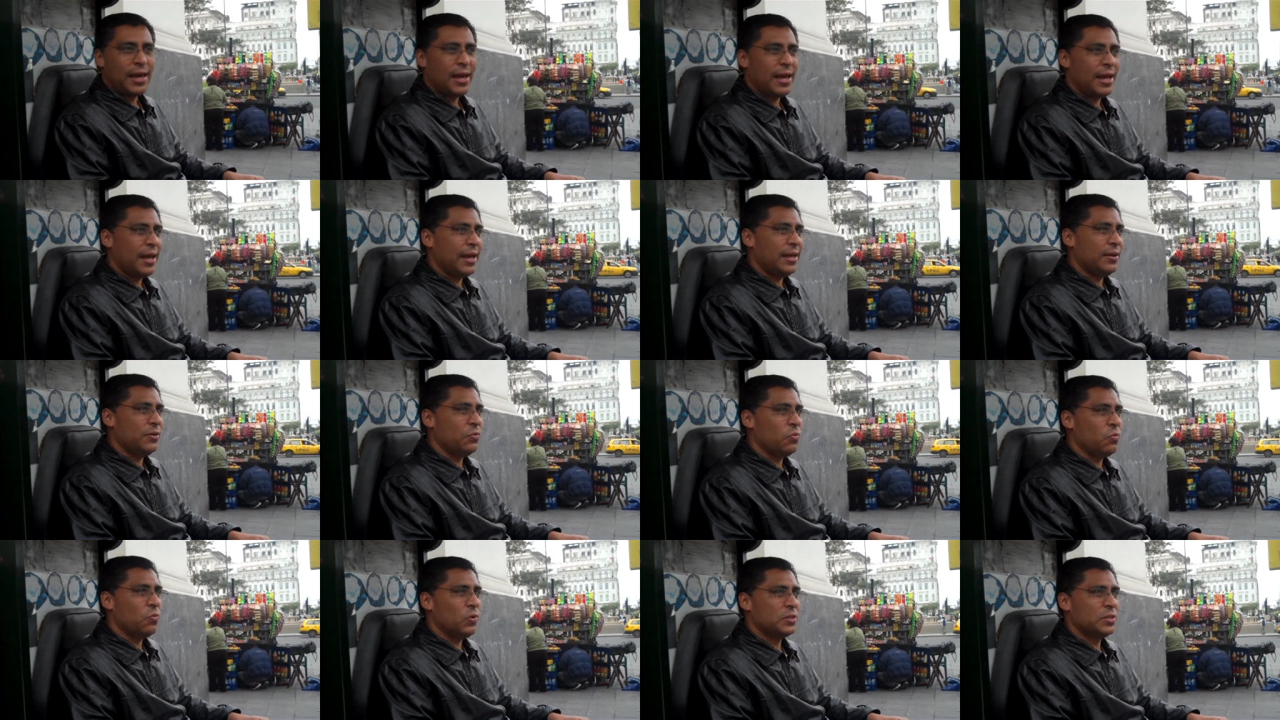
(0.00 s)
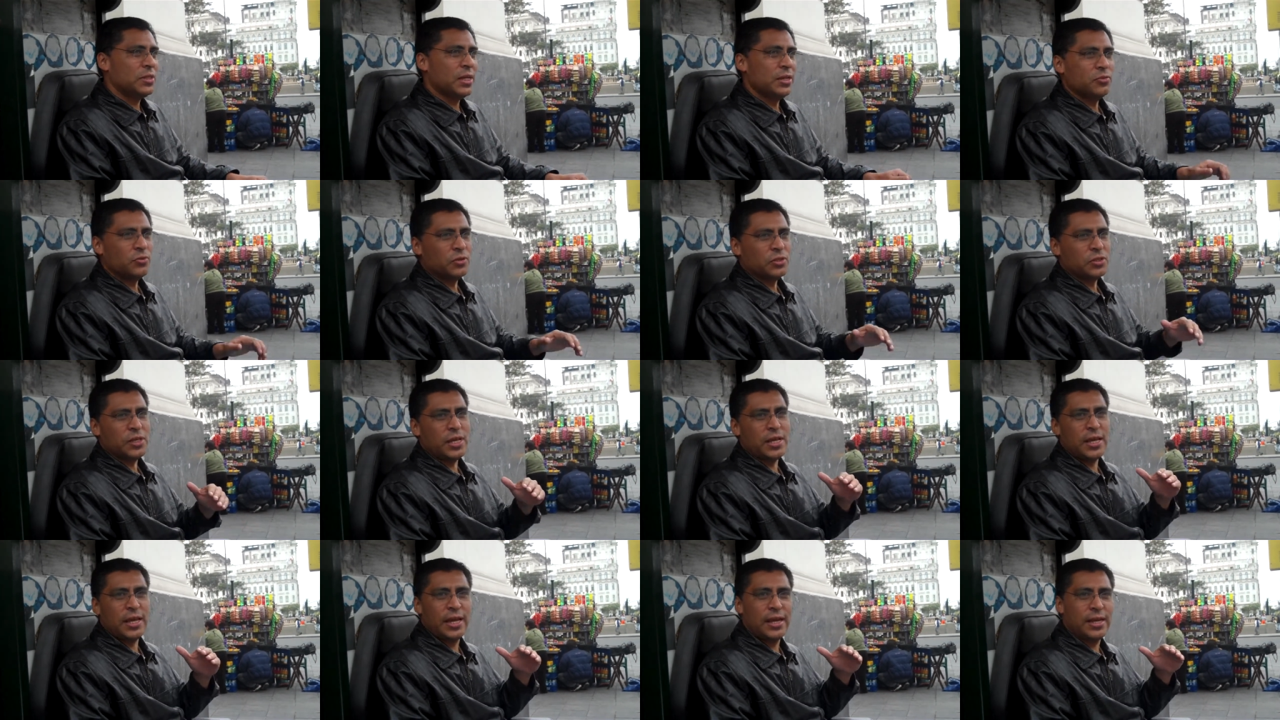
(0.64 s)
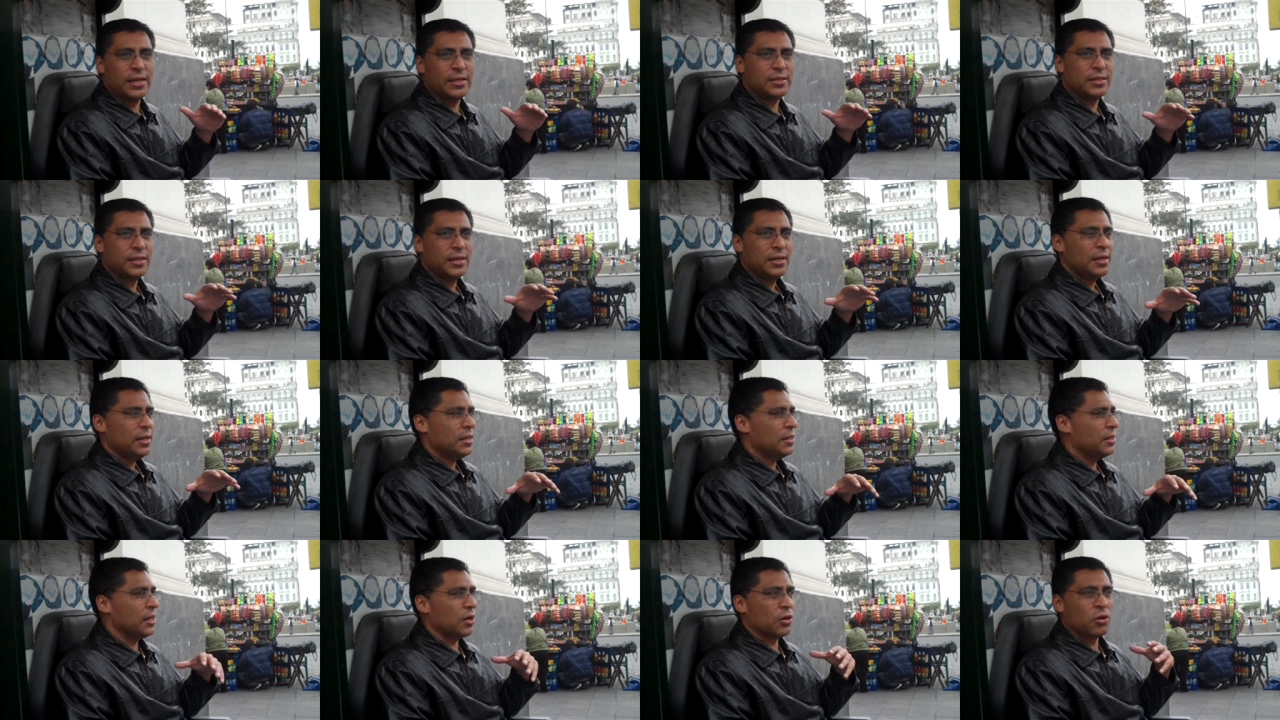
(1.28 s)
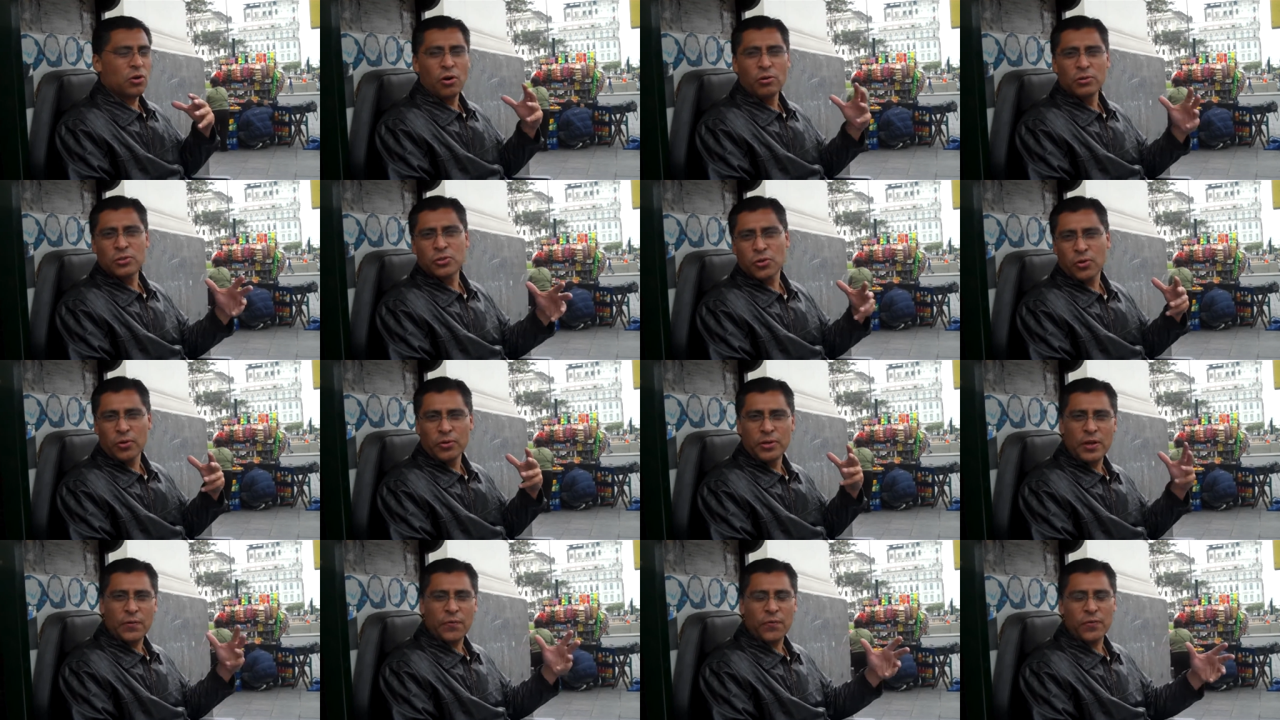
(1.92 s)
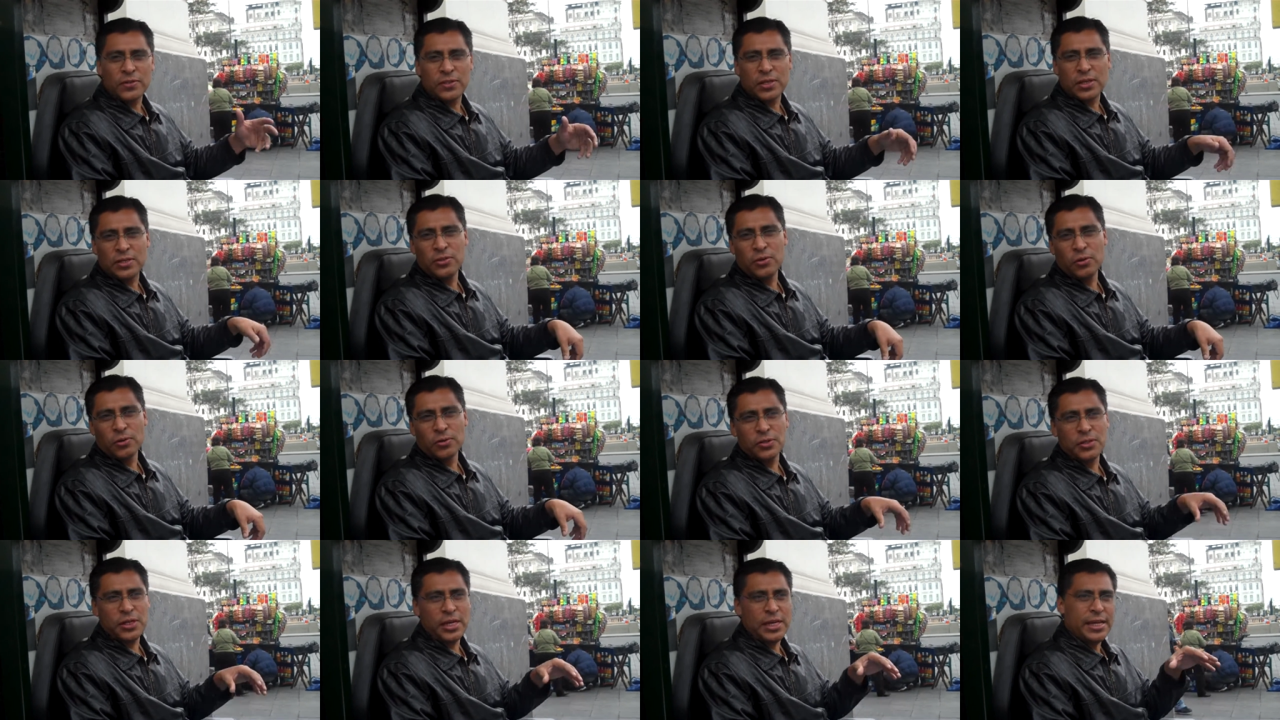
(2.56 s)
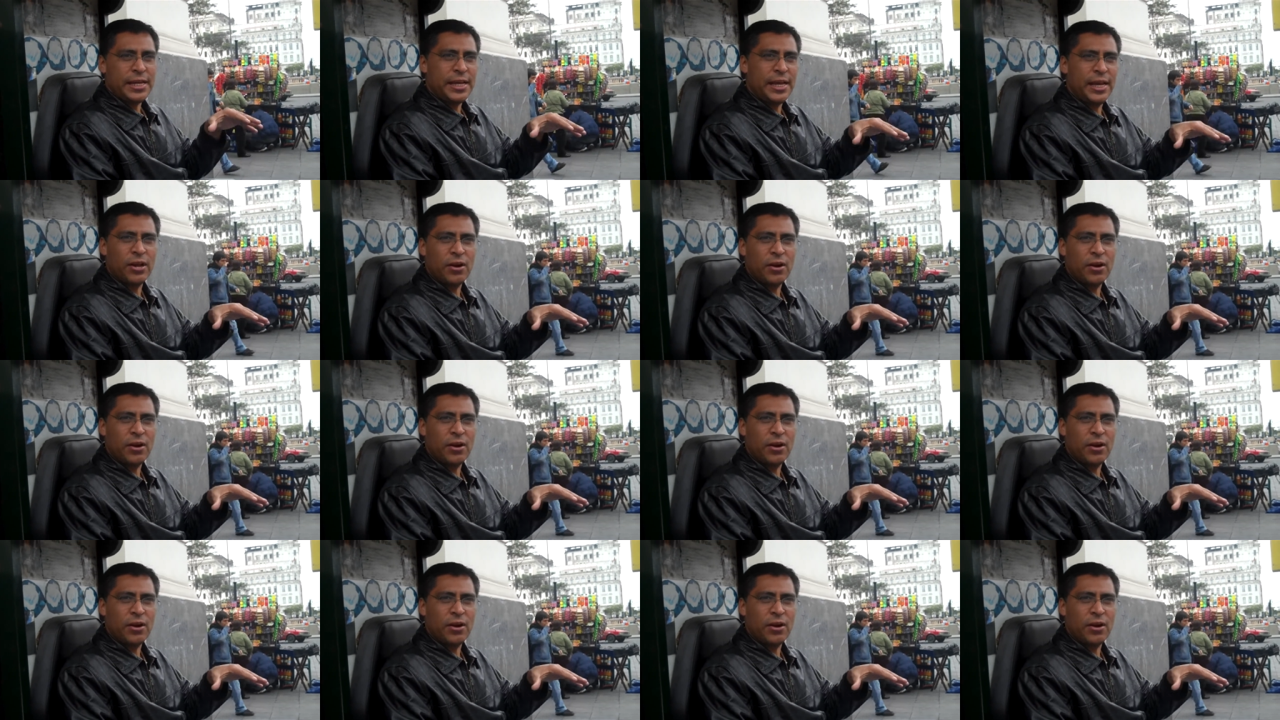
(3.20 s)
and what's interesting is the cultural differences you'll see